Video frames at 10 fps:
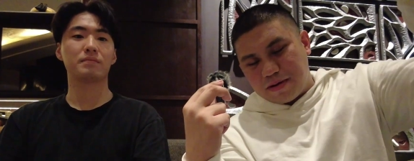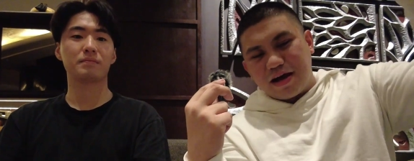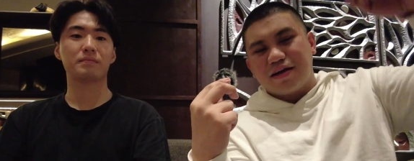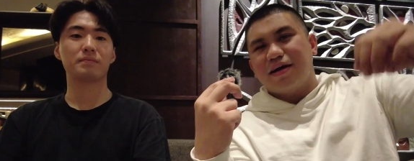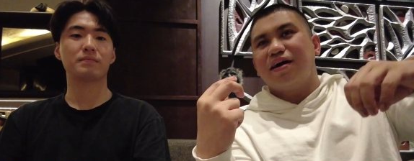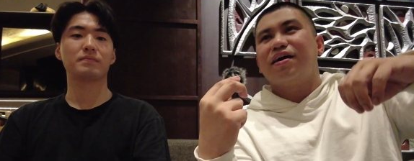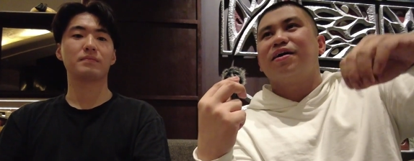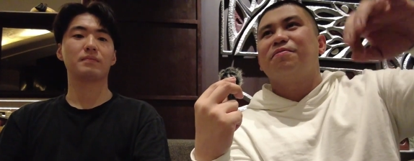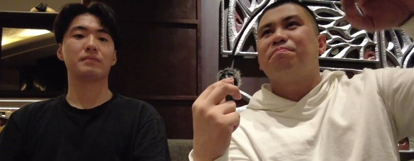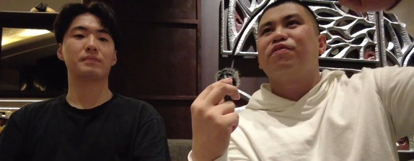Speaker 1: back.
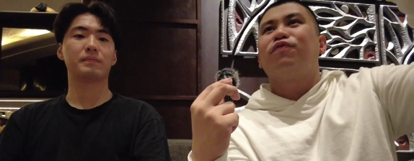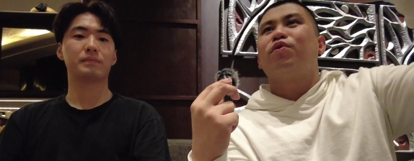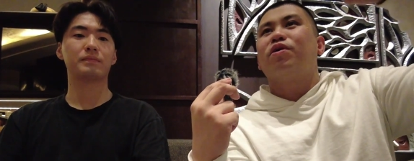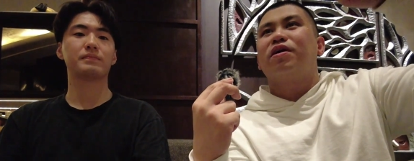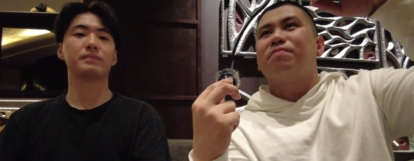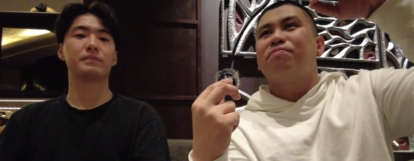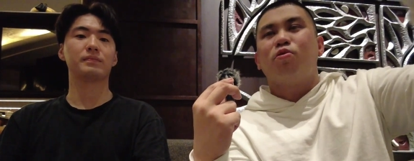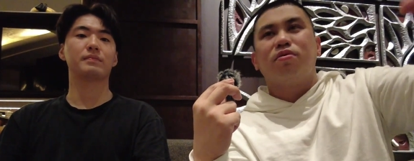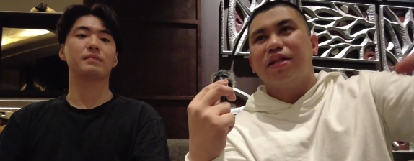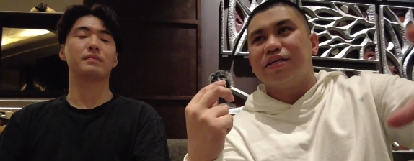Uh, before
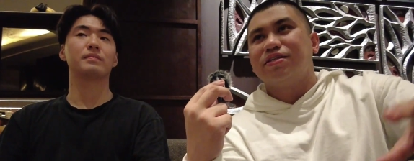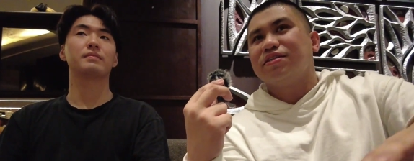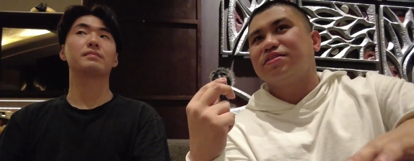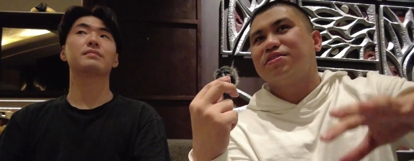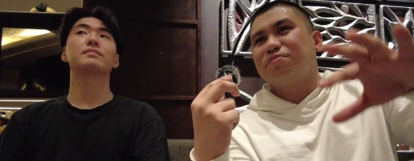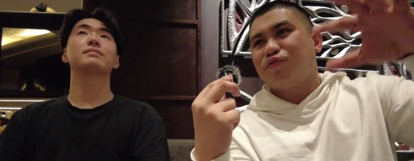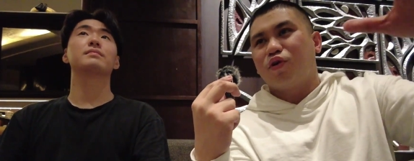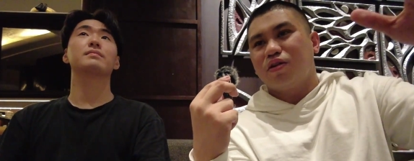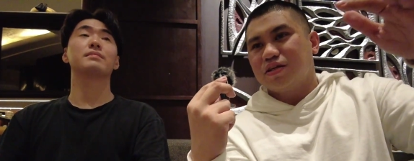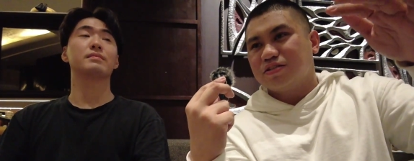Mobile Legends, before
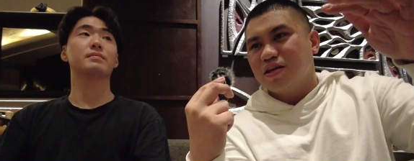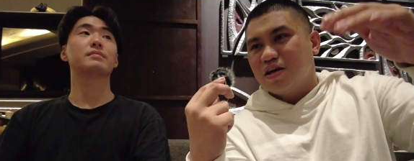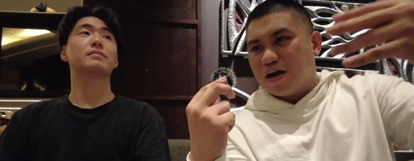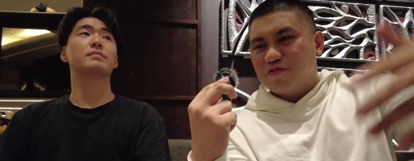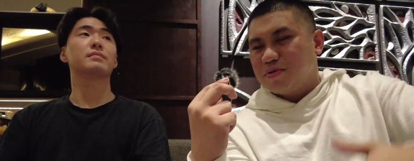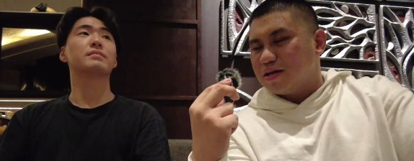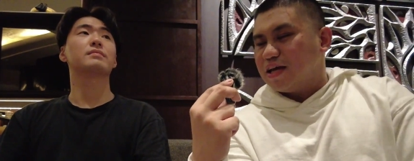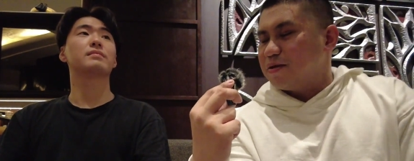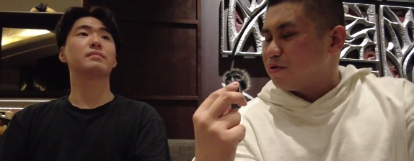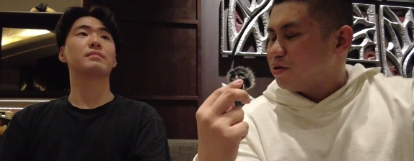all this, have you been a
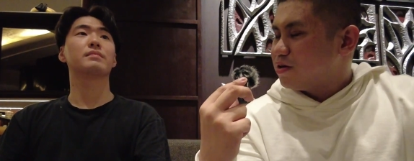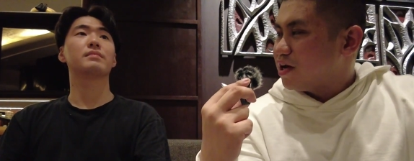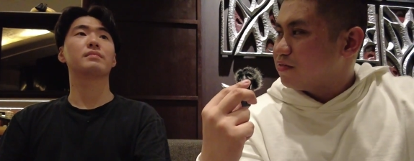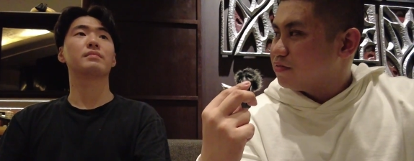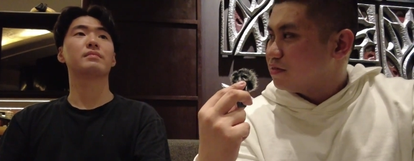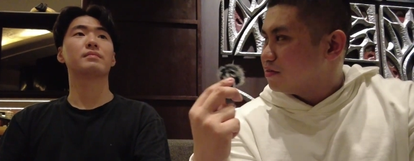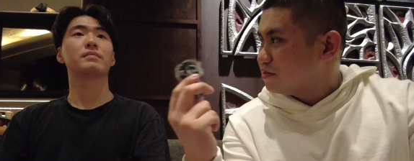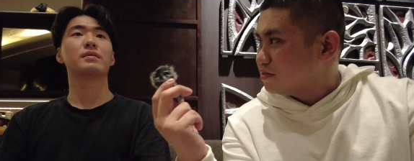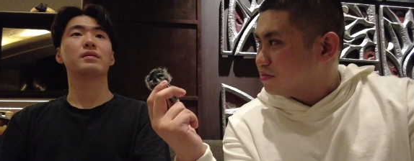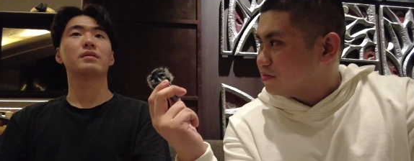gamer all your life?
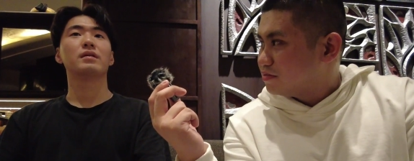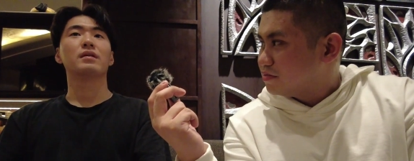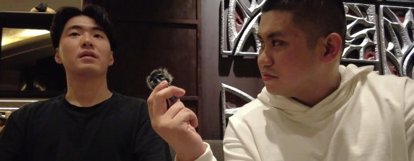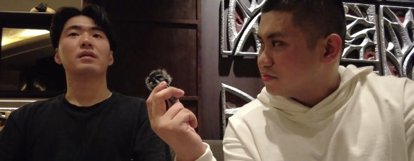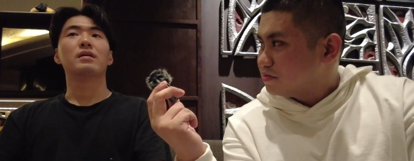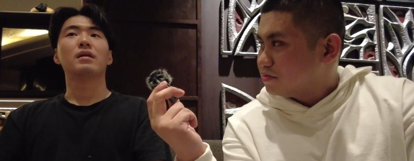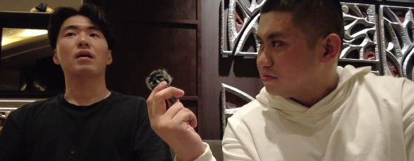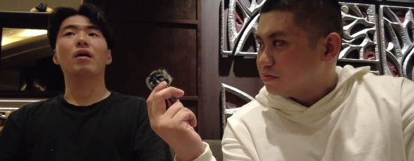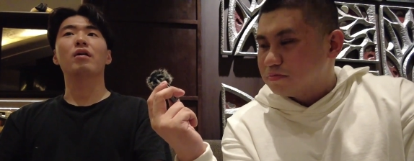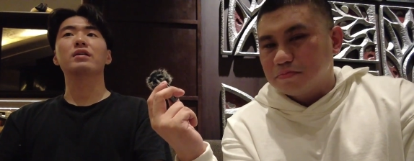
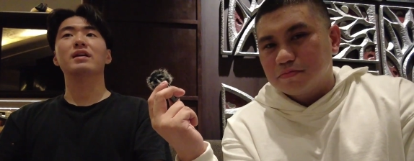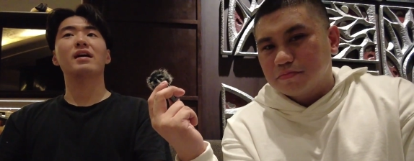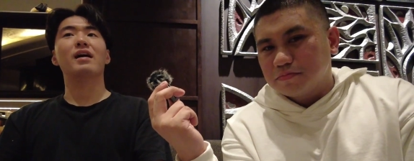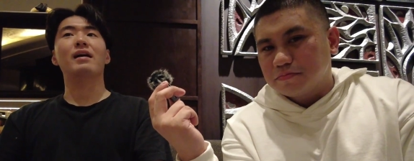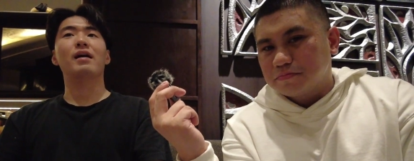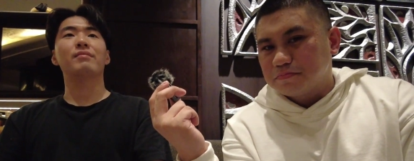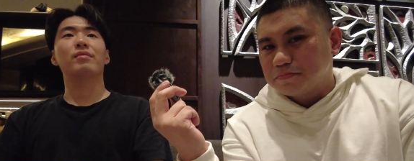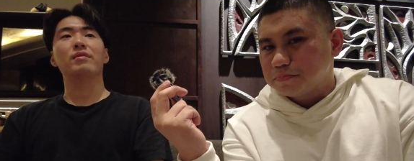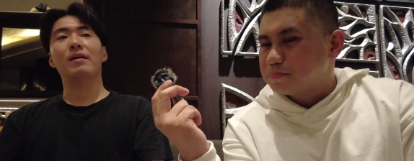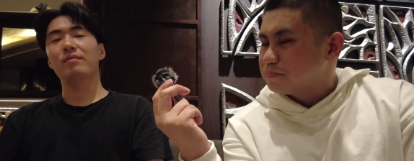
Speaker 2: Oh, yeah. I've,
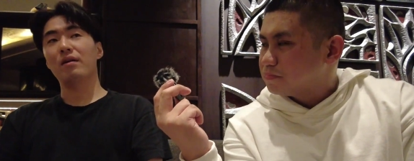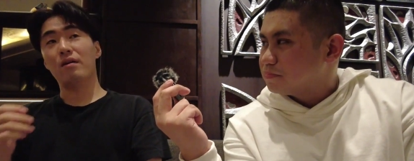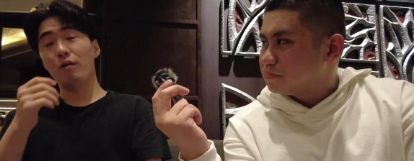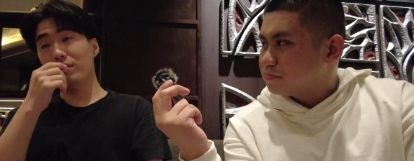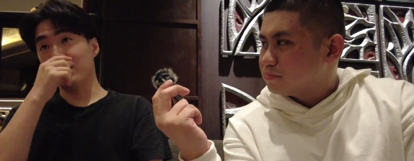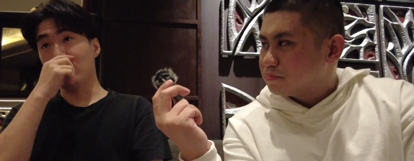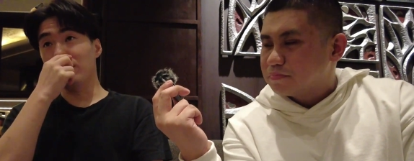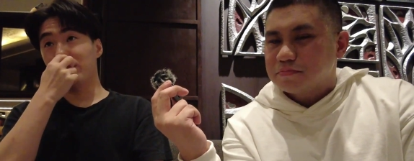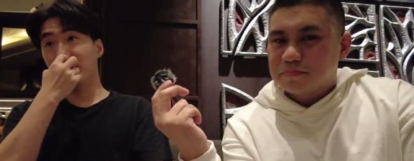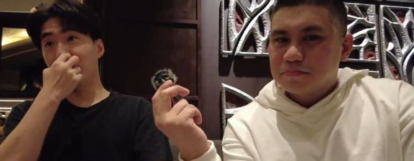I've always
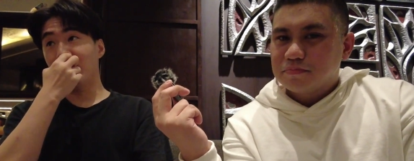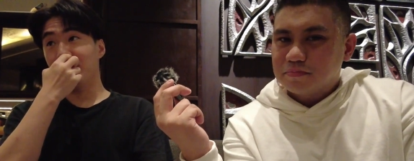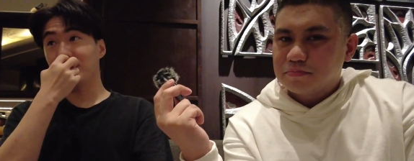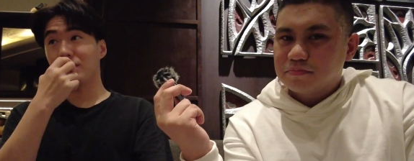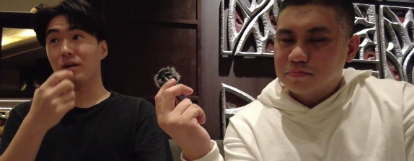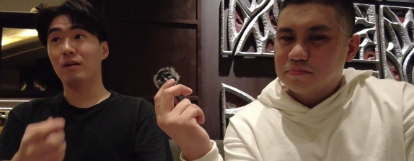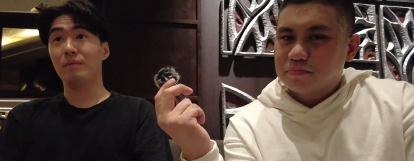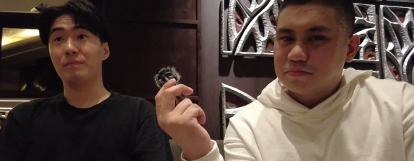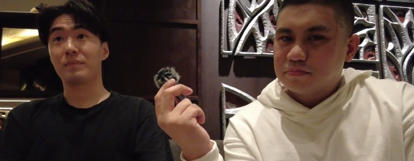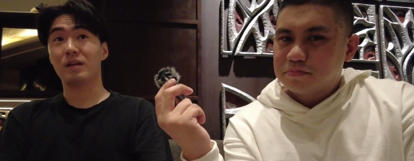loved games.
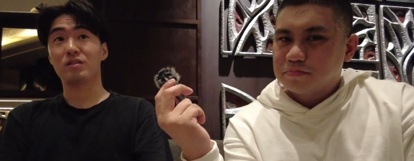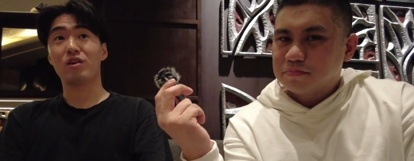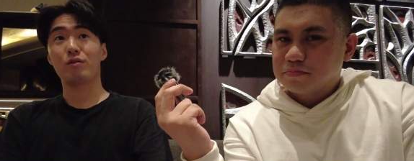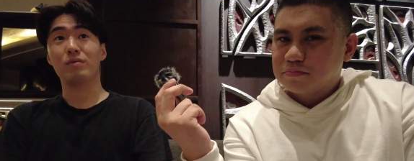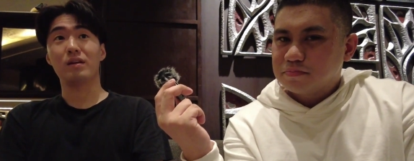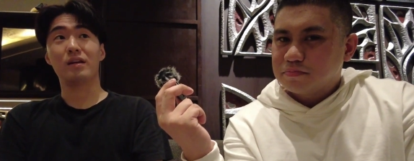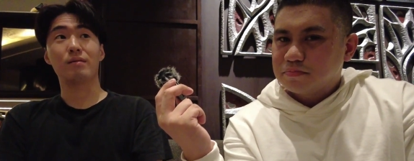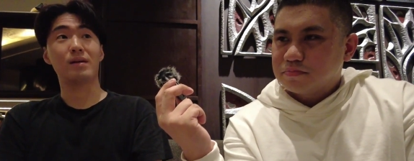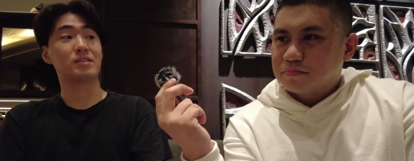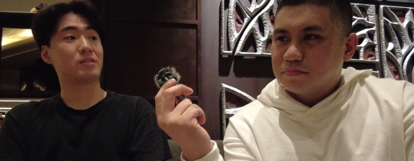Um, started with League of
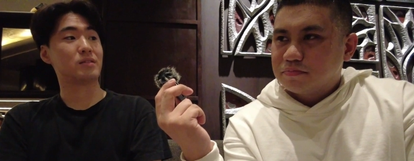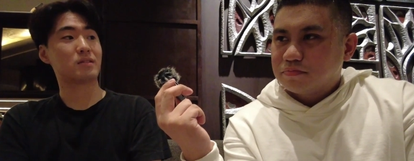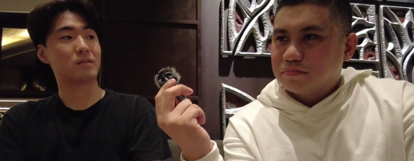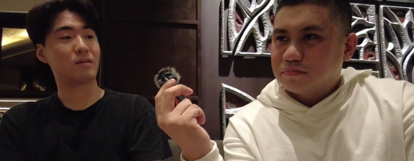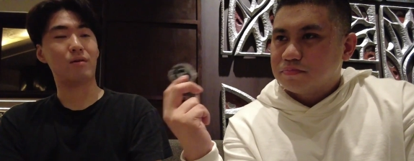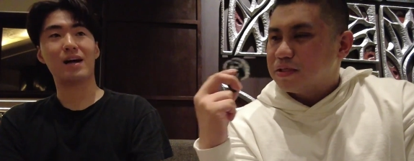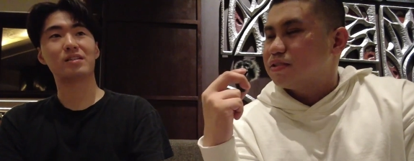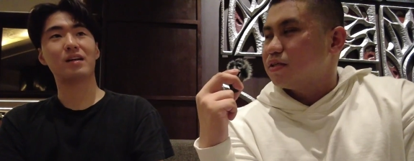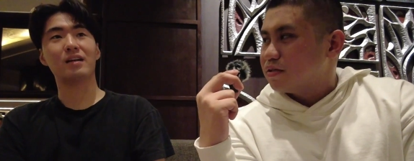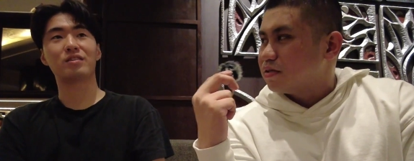Legends. You
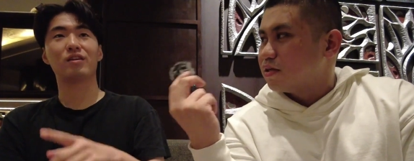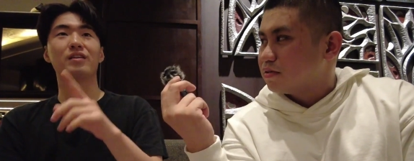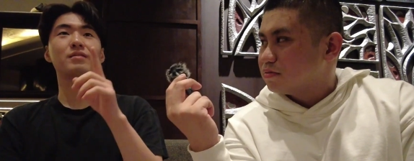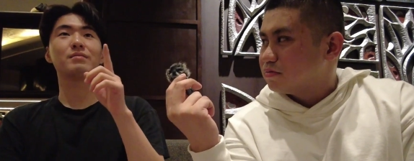see. I started